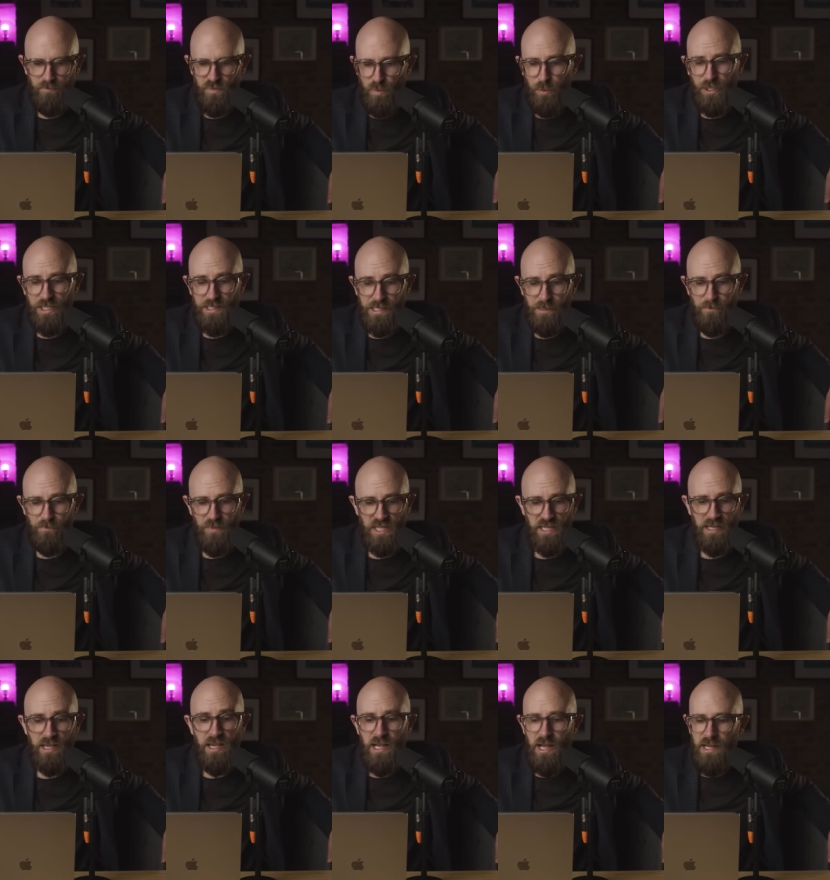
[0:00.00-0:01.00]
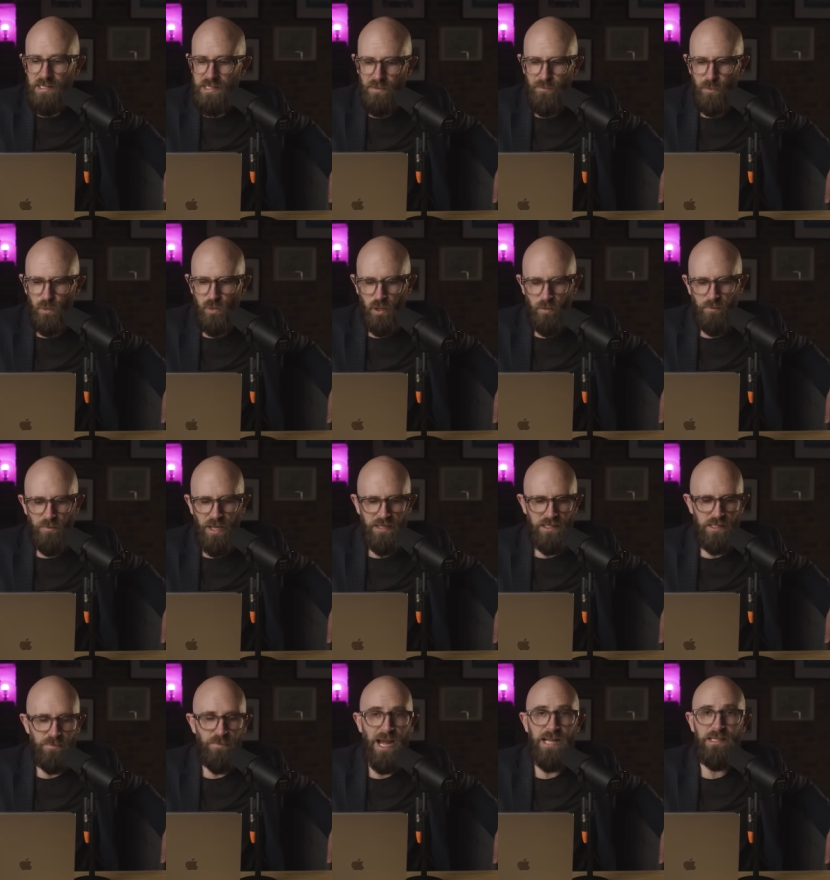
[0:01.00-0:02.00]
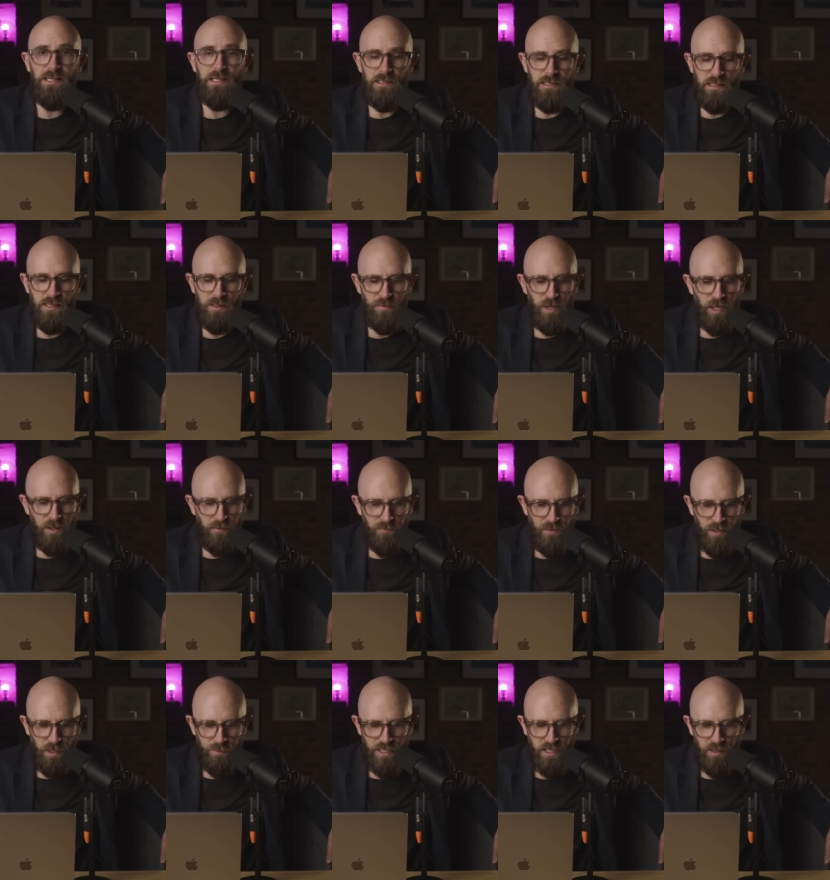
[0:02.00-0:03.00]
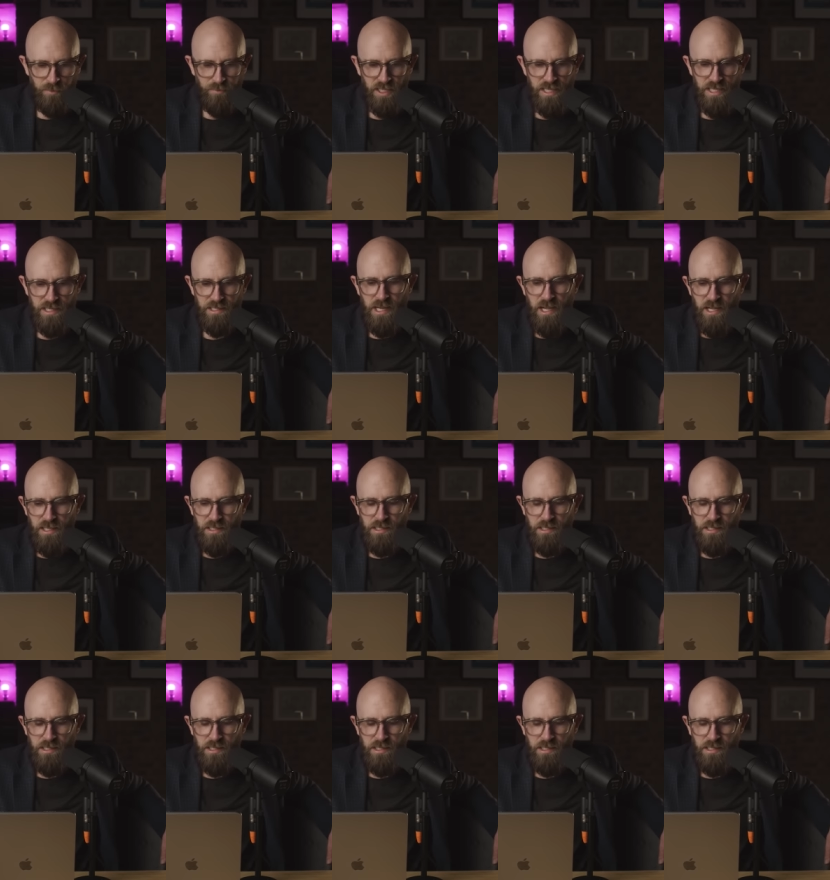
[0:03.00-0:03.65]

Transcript: To put it simply, several compounds patented by pharma companies